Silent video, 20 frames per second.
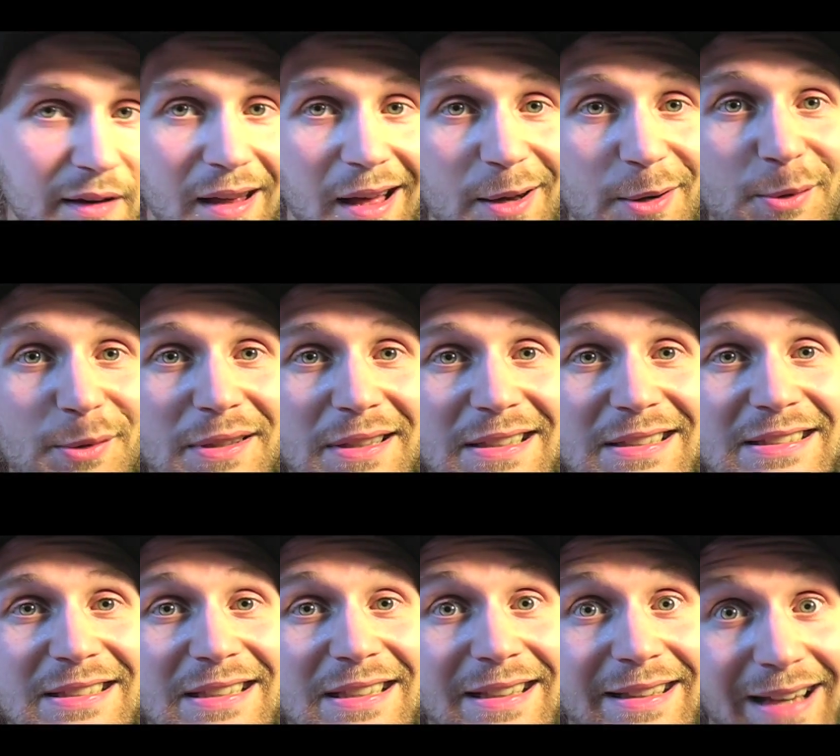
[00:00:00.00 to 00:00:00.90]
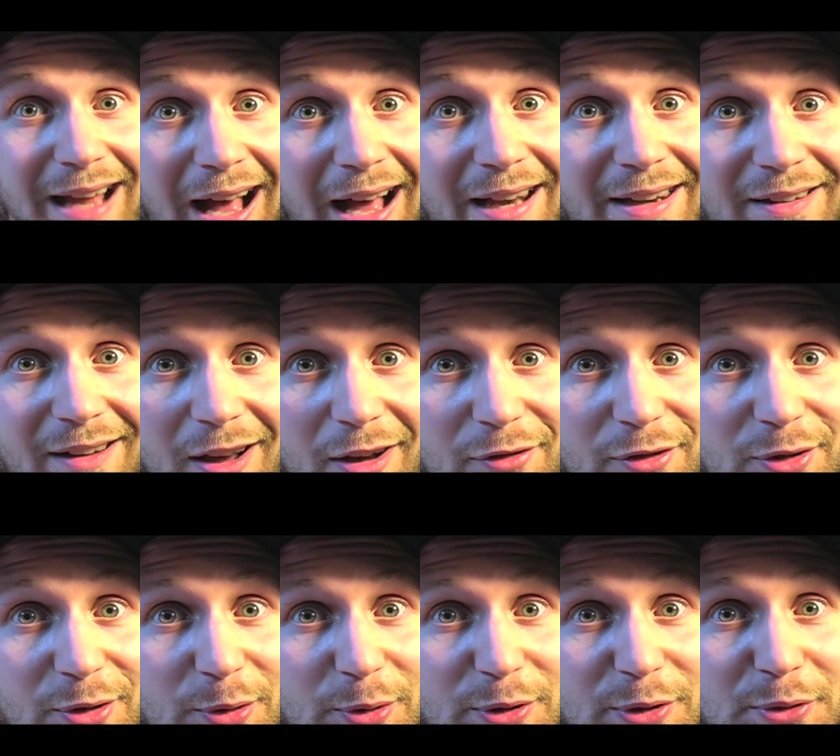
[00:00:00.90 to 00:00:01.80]
Not only is it not
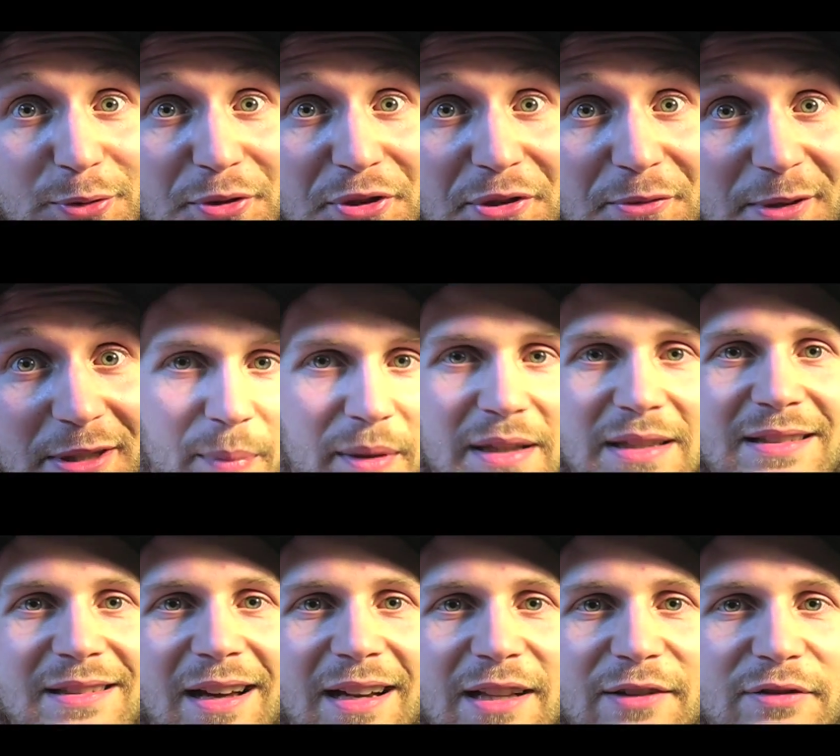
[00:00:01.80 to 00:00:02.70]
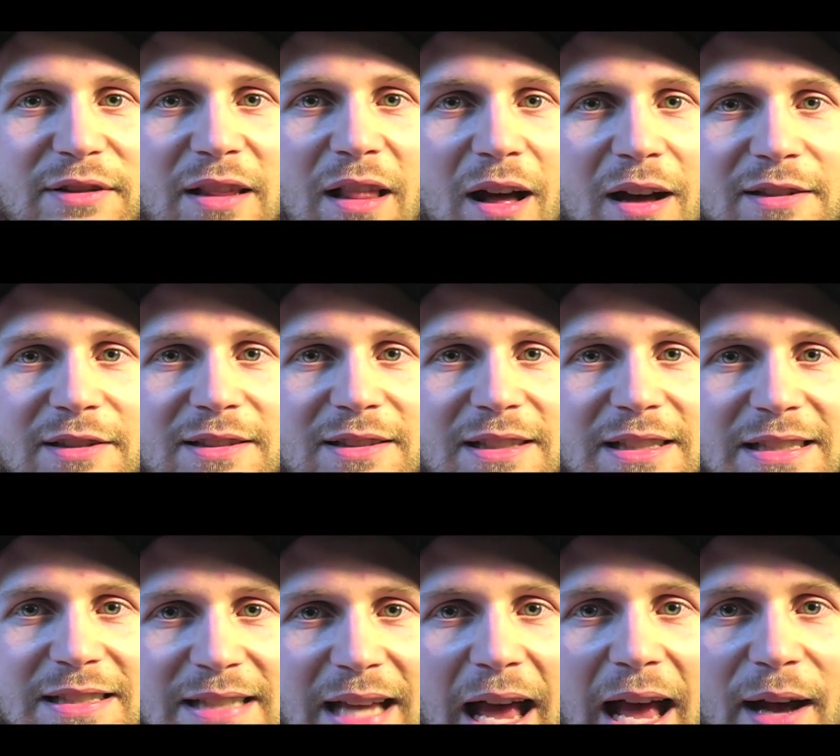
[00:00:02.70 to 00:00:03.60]
novel or new to me, but it's not even logically
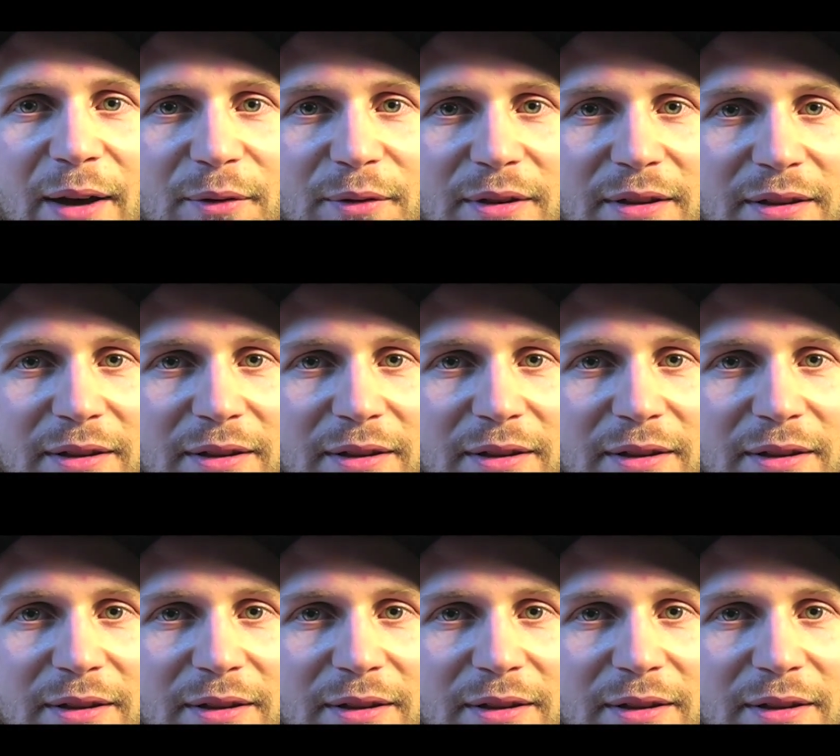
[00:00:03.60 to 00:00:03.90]
sound.